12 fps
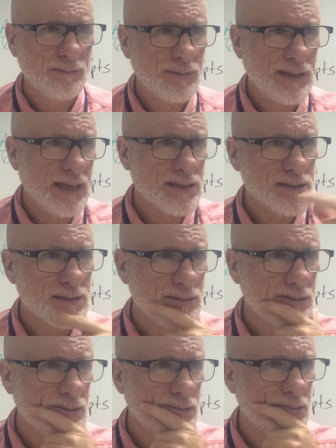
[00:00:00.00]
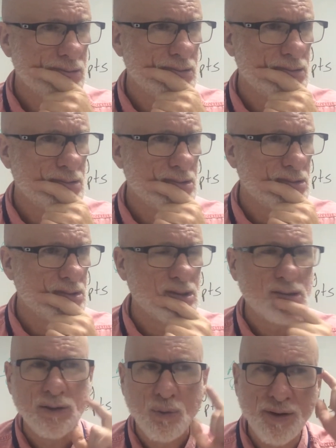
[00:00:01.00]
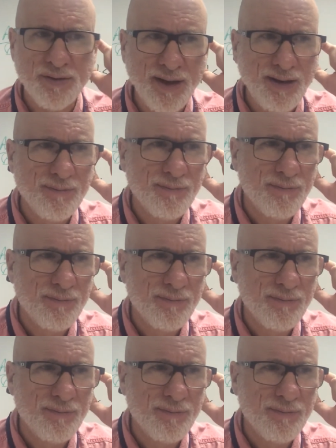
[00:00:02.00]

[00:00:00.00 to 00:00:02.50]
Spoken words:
Yes? What is it?